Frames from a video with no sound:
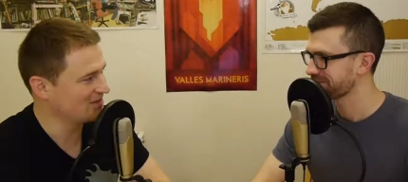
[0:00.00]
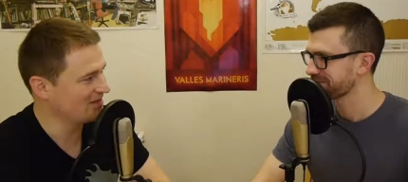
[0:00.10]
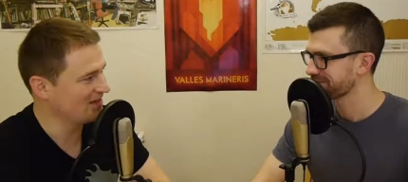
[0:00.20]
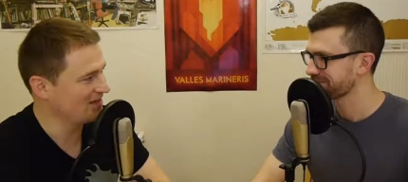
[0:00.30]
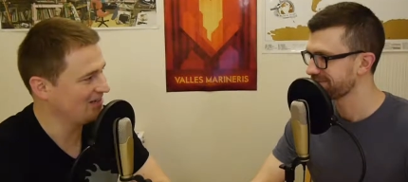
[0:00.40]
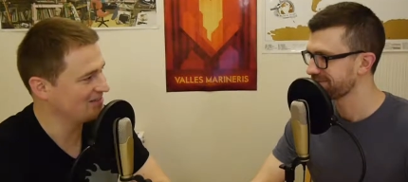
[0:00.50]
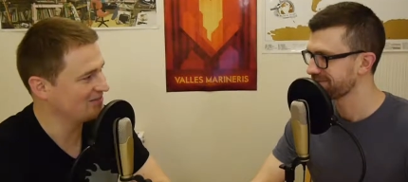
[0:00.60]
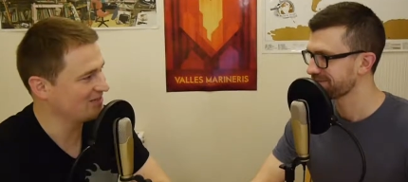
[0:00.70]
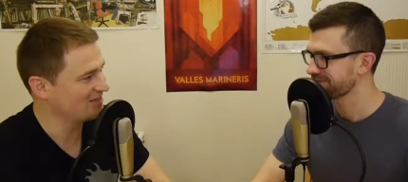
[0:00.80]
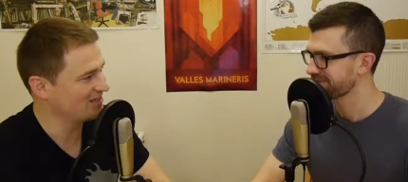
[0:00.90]
Speaker 1: with an alien
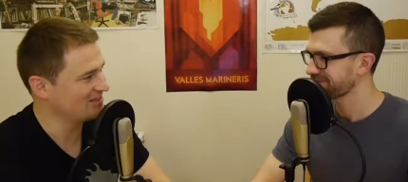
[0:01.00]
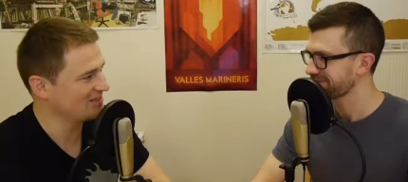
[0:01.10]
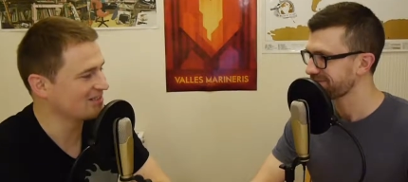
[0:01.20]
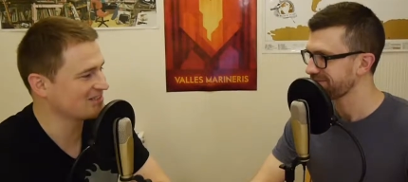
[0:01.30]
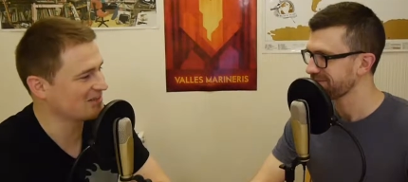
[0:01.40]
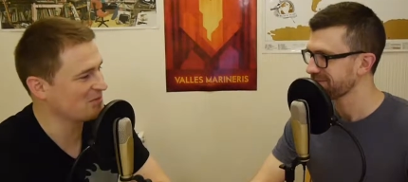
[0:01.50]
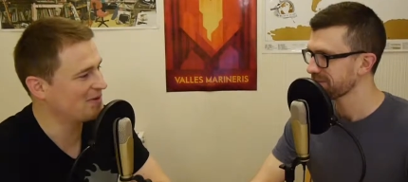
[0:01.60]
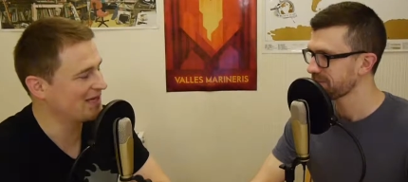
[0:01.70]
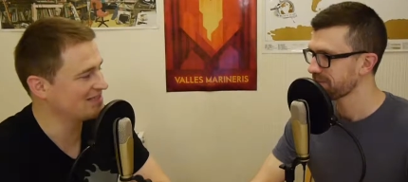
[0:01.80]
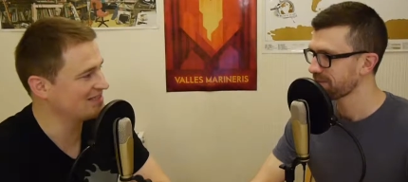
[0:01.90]
civilization because that's like
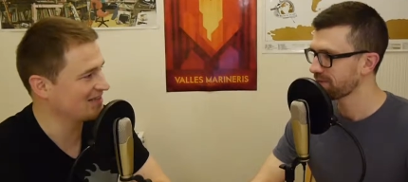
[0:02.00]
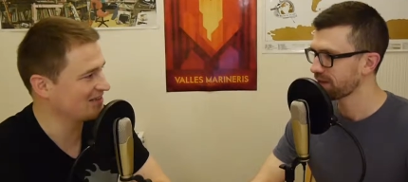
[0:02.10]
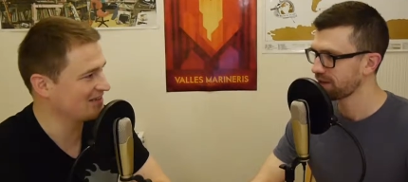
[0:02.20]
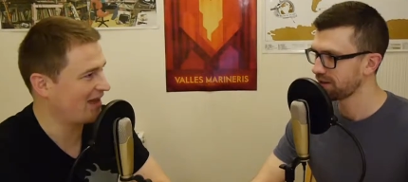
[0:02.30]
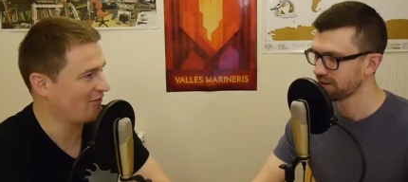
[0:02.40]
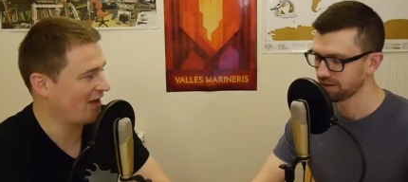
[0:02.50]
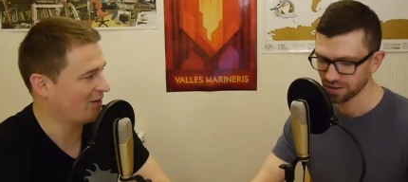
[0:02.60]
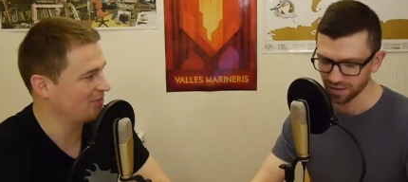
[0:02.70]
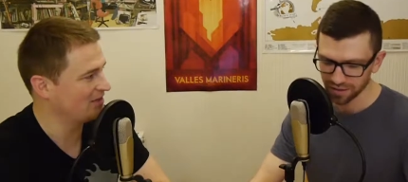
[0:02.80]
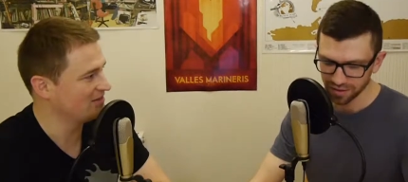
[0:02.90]
the biggest thing that could ever
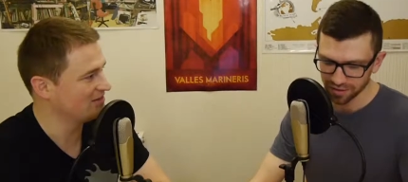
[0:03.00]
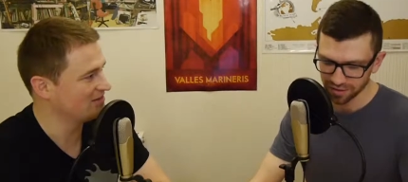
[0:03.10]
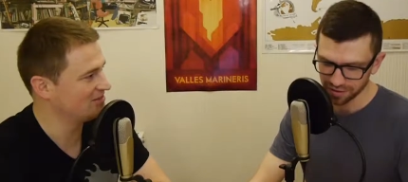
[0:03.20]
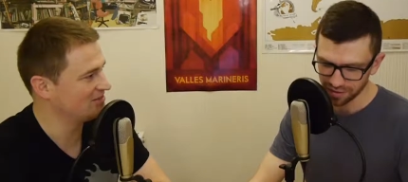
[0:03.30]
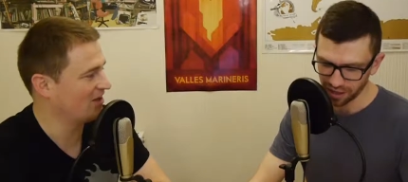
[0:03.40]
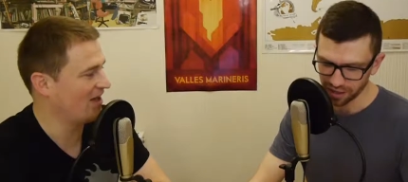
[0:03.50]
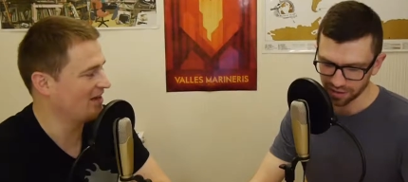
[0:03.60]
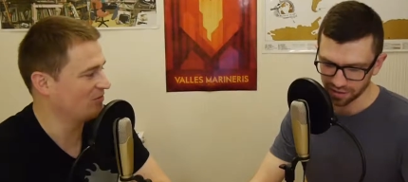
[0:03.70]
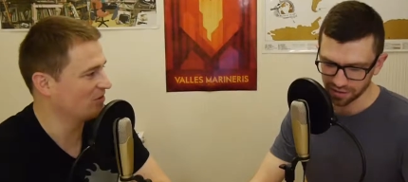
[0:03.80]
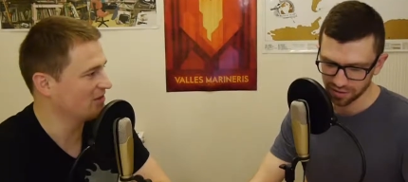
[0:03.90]
happen in, Yeah.
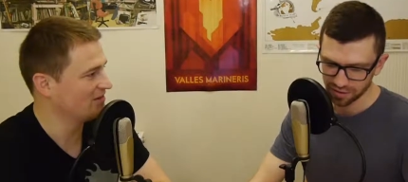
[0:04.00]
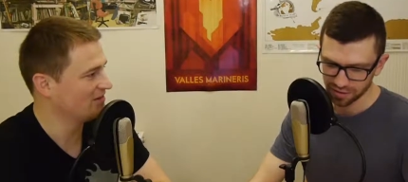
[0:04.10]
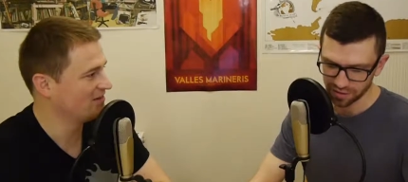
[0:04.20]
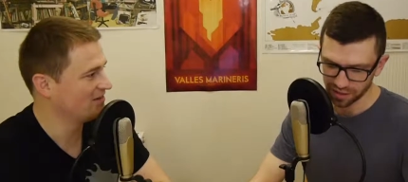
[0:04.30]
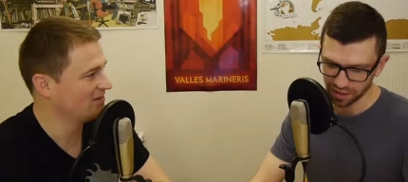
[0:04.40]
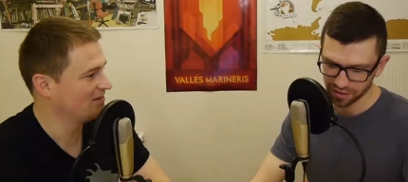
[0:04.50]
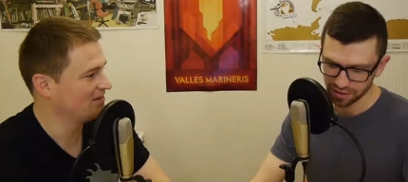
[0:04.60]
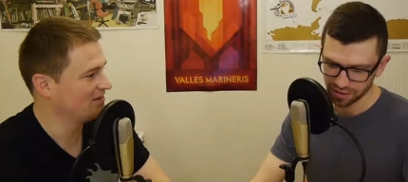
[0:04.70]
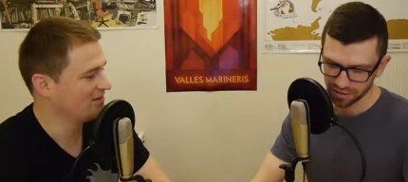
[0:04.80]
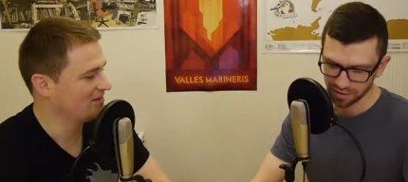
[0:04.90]
to anyone. Yeah.
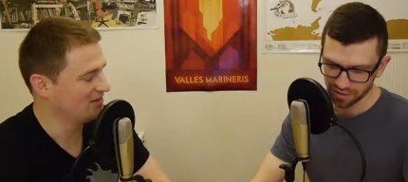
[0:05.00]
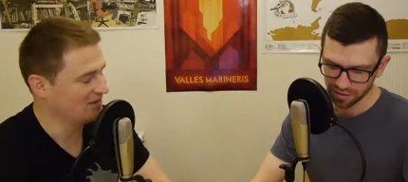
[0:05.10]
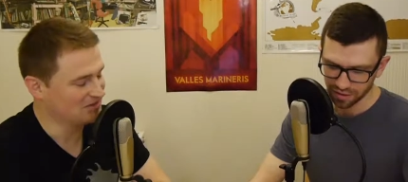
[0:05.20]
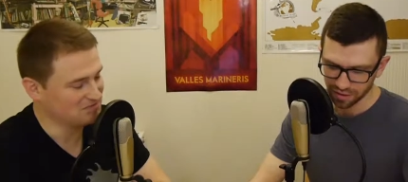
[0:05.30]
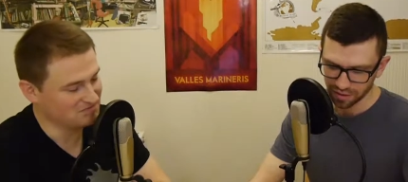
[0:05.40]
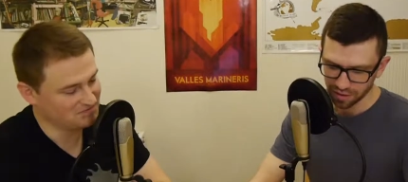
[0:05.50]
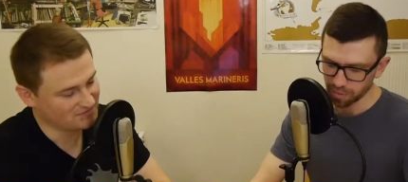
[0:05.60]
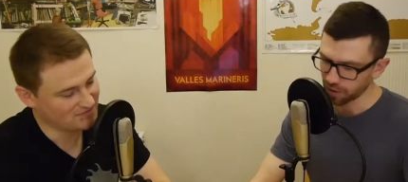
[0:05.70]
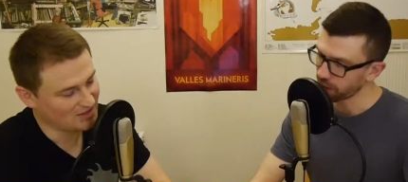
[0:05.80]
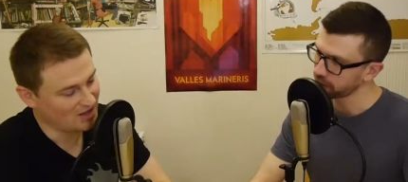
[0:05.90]
Um,
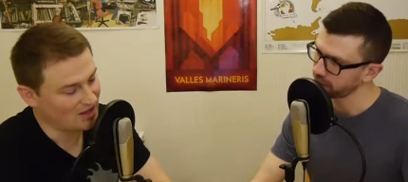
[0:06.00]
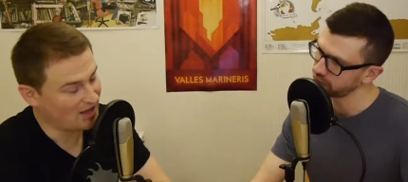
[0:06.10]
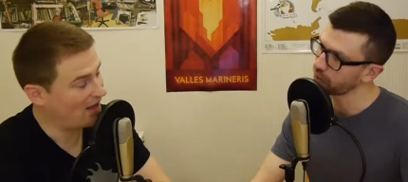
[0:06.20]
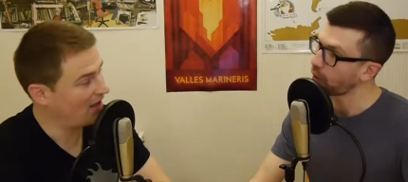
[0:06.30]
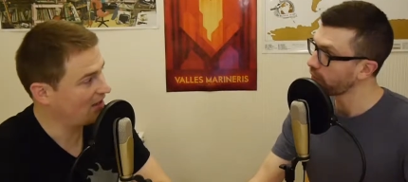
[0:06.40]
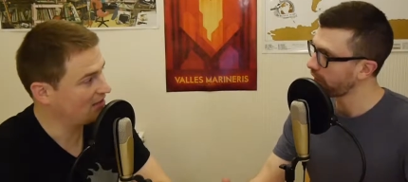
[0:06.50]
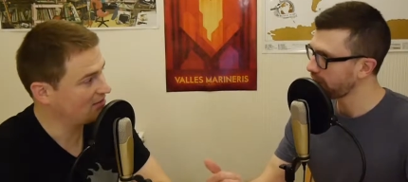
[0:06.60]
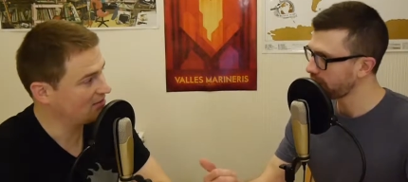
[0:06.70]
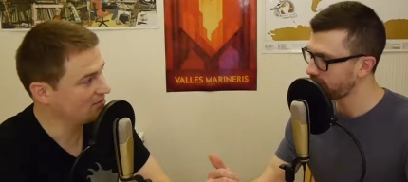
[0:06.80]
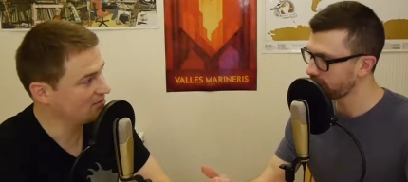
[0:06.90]
Speaker 2: but though, so on
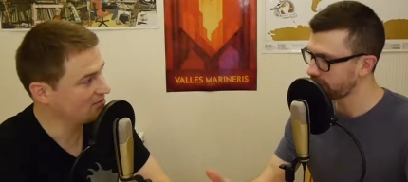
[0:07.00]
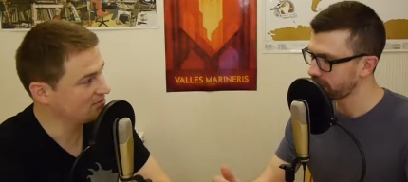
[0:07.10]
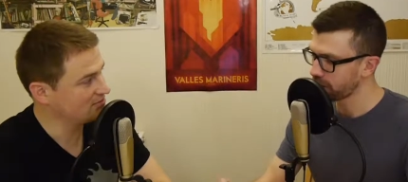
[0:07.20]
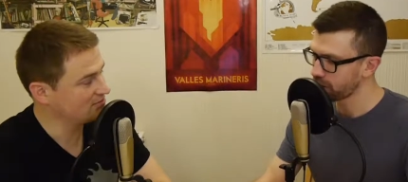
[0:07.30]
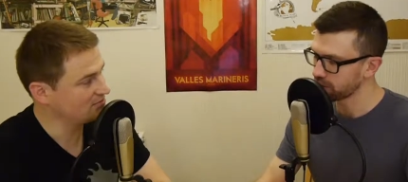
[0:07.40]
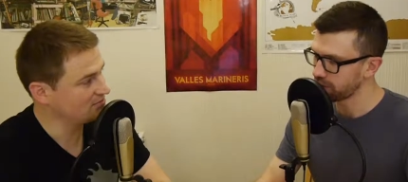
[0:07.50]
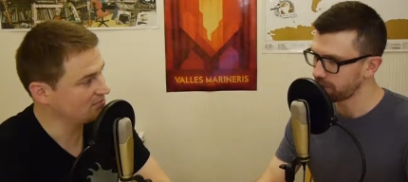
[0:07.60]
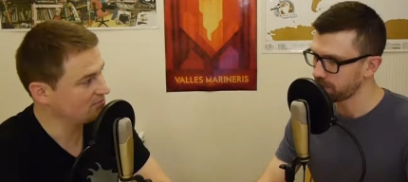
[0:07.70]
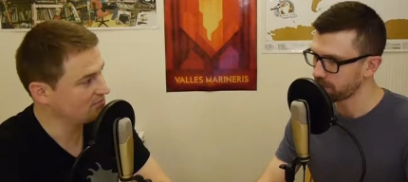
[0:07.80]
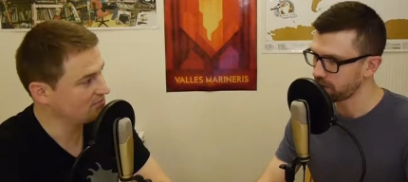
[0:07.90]
that, on the, the note of
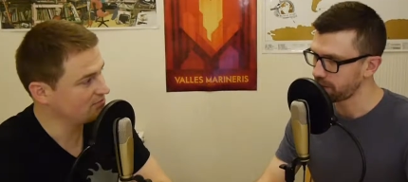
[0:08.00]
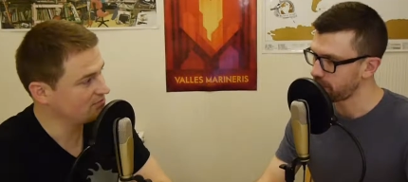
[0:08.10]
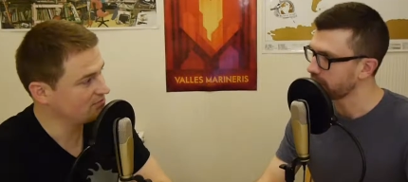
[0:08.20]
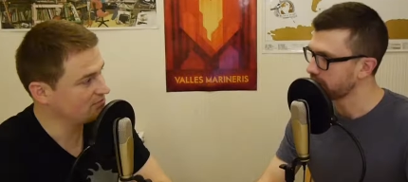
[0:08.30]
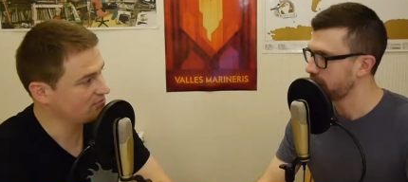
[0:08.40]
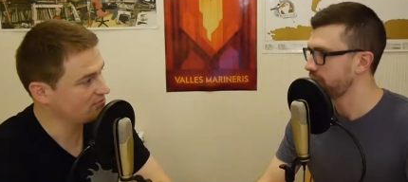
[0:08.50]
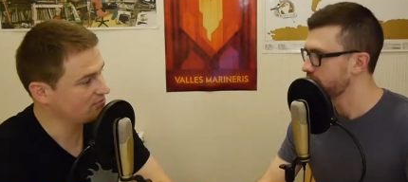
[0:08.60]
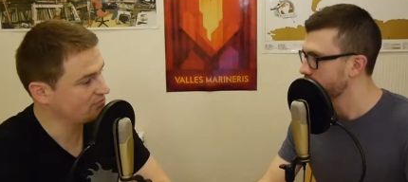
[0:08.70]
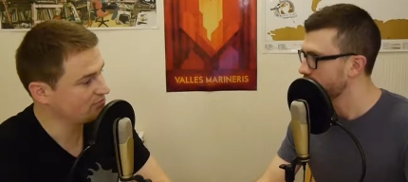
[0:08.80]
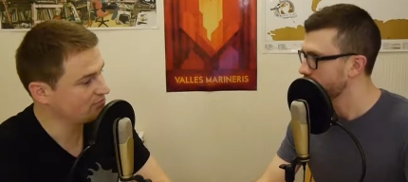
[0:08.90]
um, it being early in
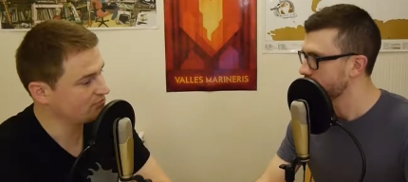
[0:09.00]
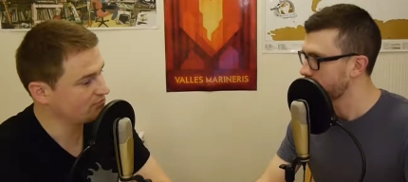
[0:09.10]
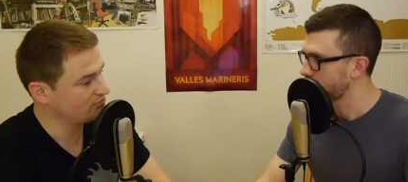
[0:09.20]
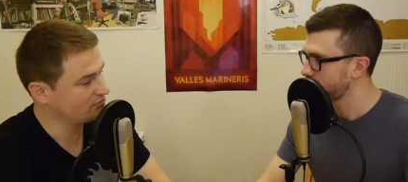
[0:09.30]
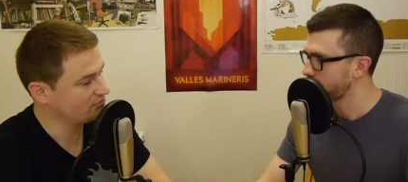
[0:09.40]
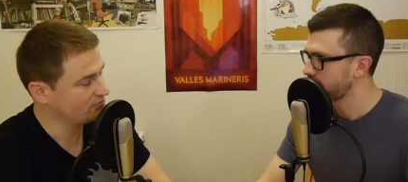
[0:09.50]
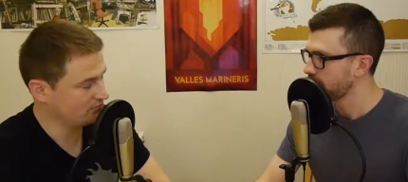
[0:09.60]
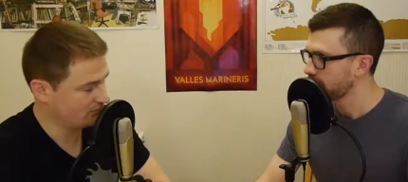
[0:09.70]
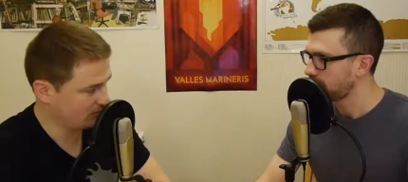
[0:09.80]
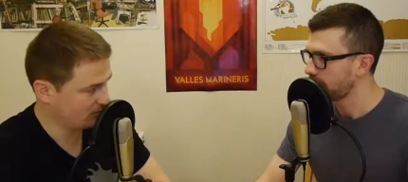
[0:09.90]
the universe and stuff,
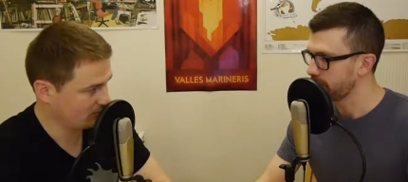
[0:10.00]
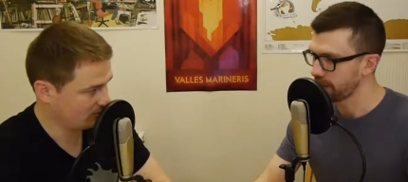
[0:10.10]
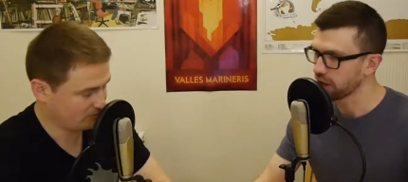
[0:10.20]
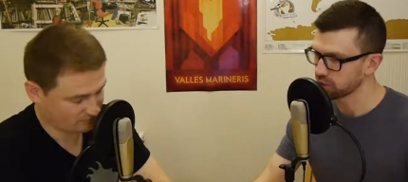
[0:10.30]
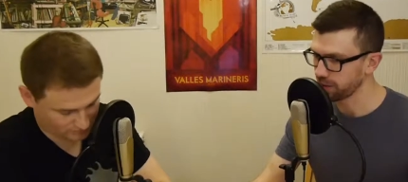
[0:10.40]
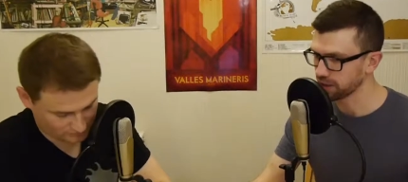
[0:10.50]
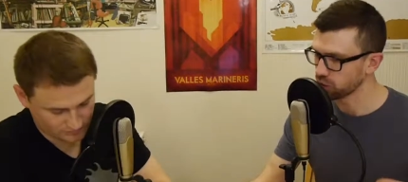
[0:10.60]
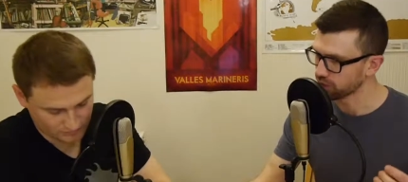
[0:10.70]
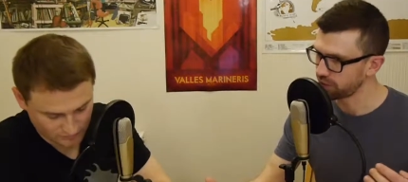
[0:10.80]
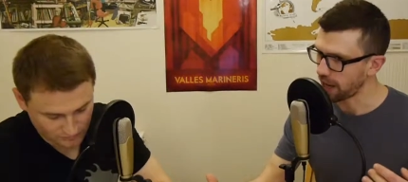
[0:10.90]
mm-hmm. and being us being sort of